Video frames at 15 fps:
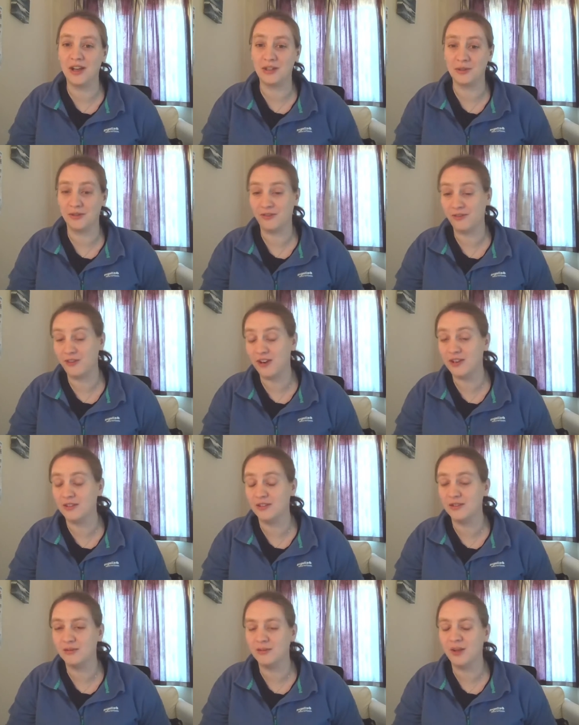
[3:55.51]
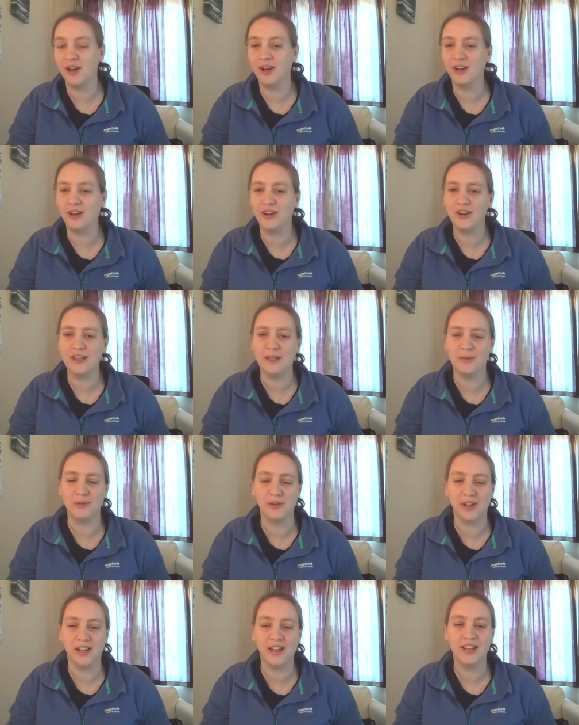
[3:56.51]
as a friend uh, kindly
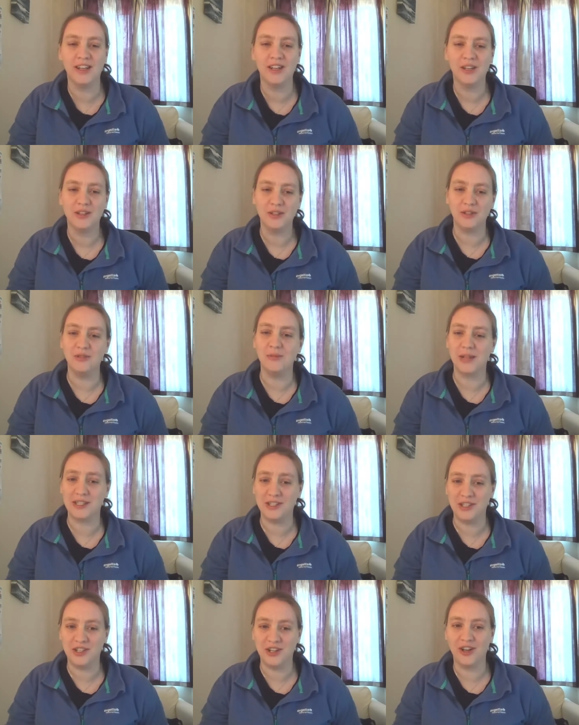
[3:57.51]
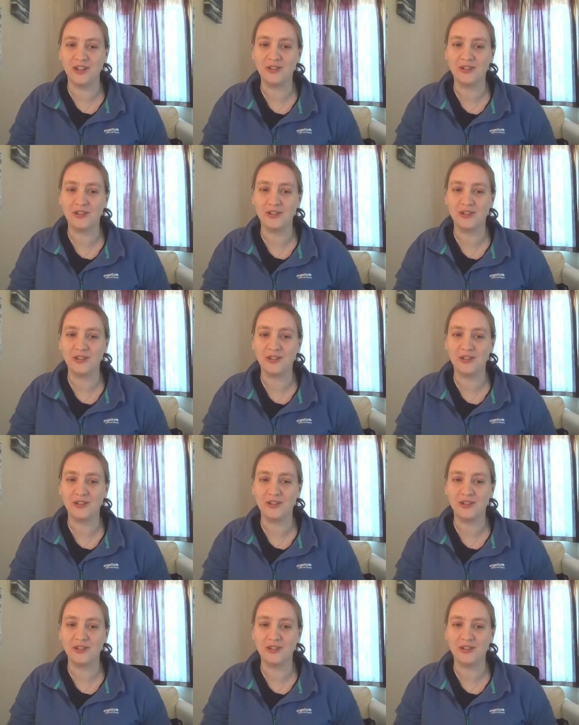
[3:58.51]
put it, do messy church